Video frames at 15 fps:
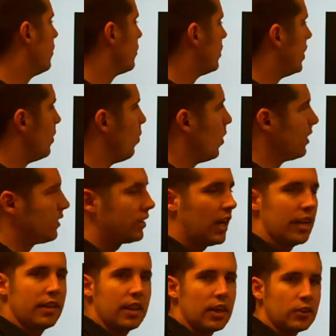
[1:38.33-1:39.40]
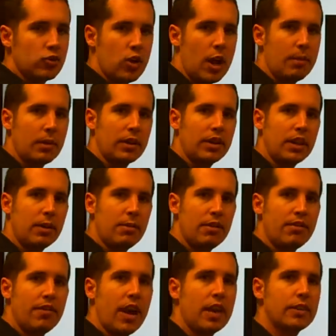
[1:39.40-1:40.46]
You'll see one side that'll drop a little bit
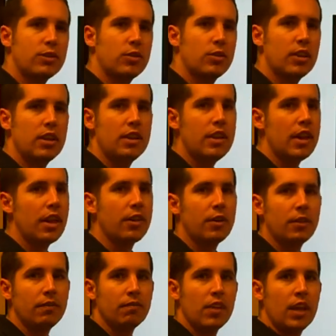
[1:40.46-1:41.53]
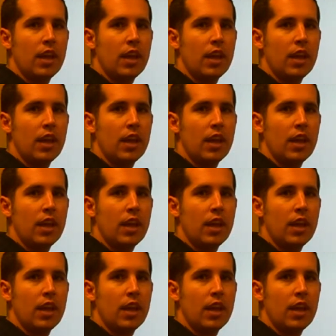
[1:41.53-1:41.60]
faster than the other,